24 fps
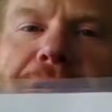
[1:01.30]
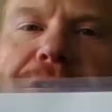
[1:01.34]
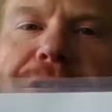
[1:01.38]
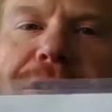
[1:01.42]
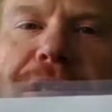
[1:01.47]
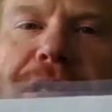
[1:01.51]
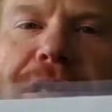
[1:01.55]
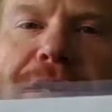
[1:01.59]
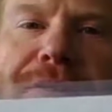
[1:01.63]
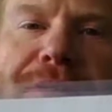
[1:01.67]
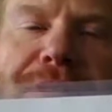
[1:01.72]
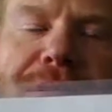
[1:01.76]

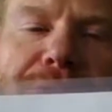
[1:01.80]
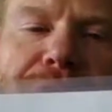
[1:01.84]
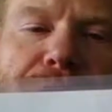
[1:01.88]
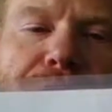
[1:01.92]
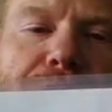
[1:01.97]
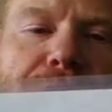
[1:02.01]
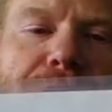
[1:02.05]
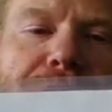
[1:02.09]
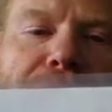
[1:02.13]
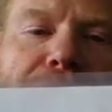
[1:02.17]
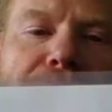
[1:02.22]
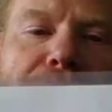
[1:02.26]
actually gives the
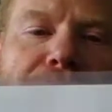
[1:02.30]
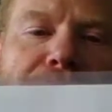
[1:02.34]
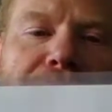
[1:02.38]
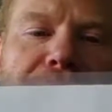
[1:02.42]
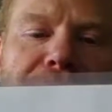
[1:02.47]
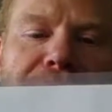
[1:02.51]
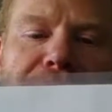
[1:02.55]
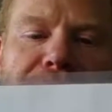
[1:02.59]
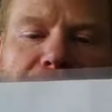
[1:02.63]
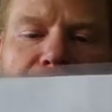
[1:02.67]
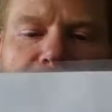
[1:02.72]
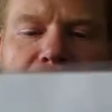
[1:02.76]
tool donde
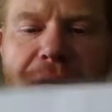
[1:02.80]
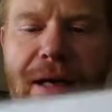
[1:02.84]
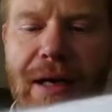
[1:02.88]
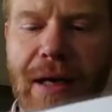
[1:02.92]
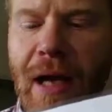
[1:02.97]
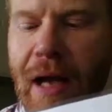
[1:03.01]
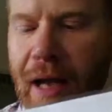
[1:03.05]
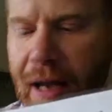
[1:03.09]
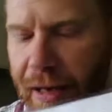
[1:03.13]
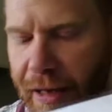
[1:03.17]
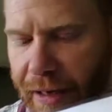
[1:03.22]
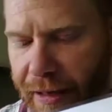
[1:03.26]

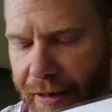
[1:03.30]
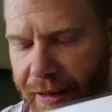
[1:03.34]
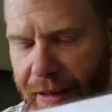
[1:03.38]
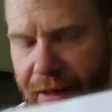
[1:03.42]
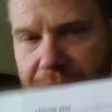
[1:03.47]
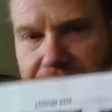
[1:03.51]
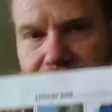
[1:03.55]
está and then